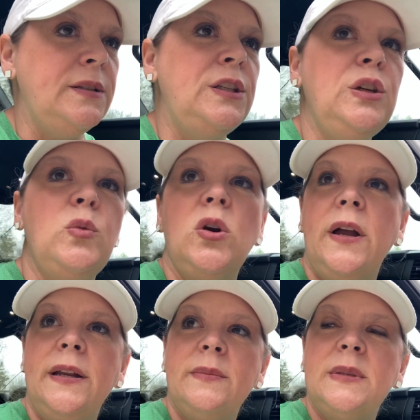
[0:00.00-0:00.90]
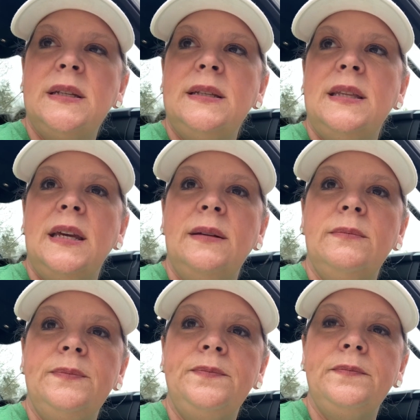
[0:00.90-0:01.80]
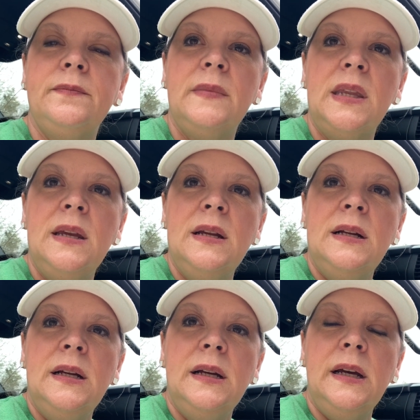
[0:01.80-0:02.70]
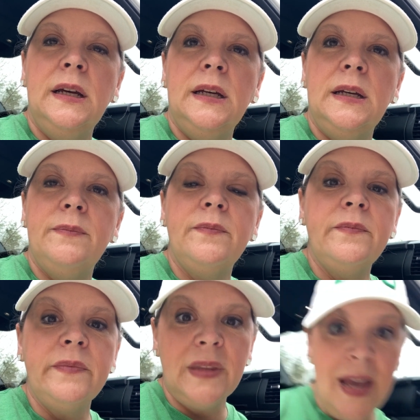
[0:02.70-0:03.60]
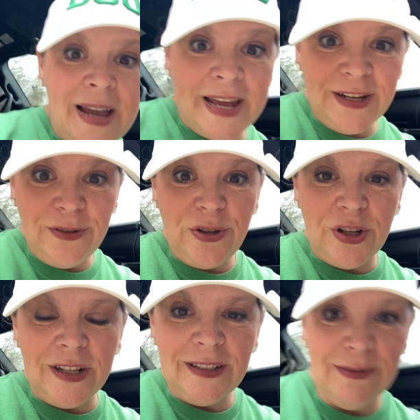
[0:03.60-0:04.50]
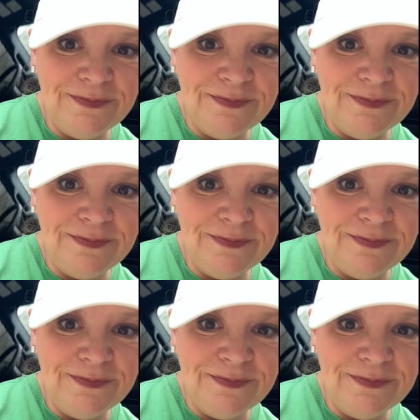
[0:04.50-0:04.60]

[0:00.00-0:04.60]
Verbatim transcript: two more items, let's think. Um, I got a new truck.